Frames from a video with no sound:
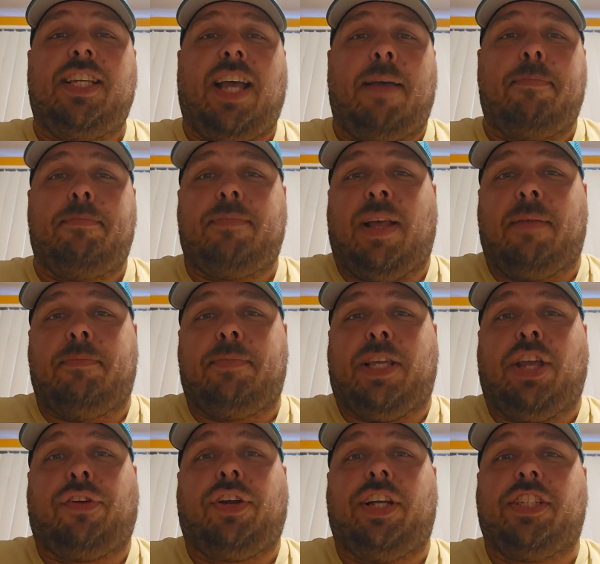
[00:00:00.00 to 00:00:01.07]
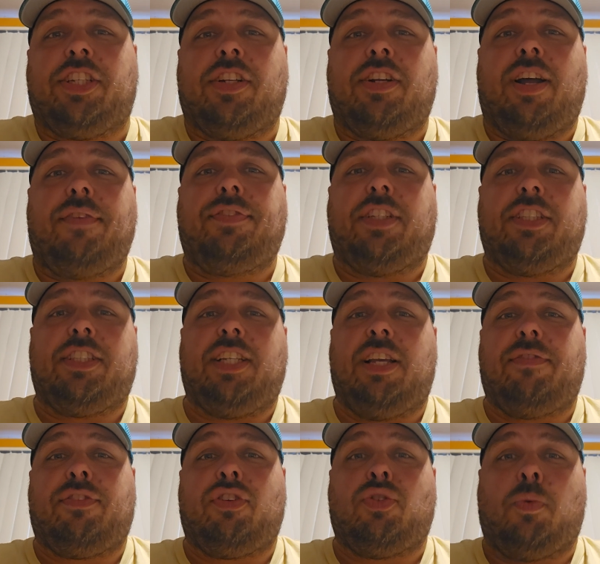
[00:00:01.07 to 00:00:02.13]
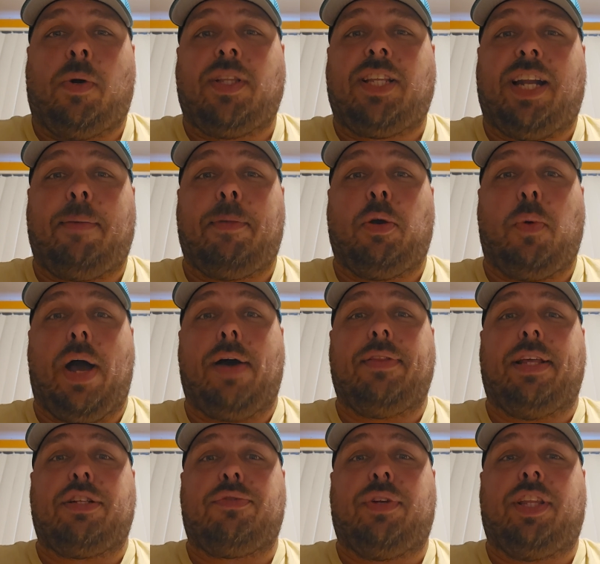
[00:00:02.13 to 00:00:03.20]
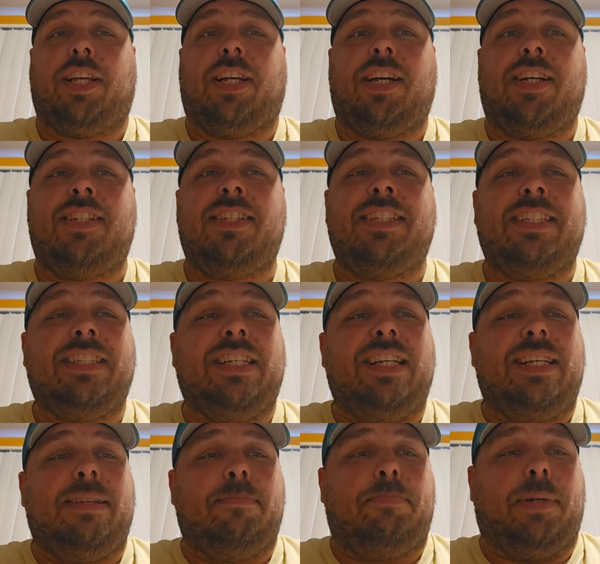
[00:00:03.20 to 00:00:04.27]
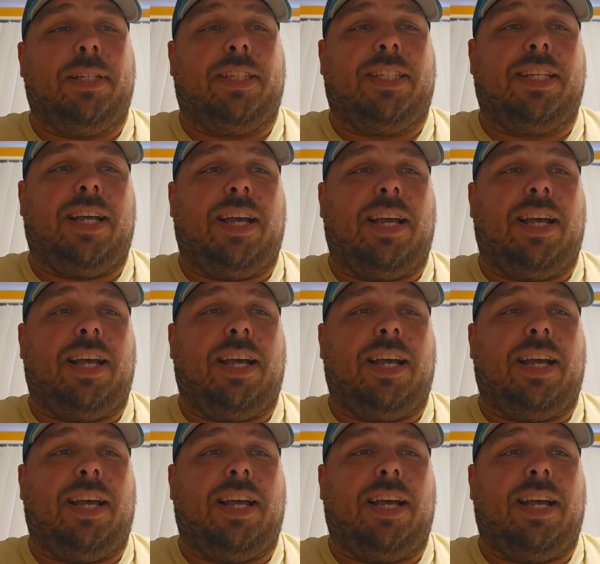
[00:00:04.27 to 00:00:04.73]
I'm curious enough to see if there's one that I'm like, wow, that's really good. But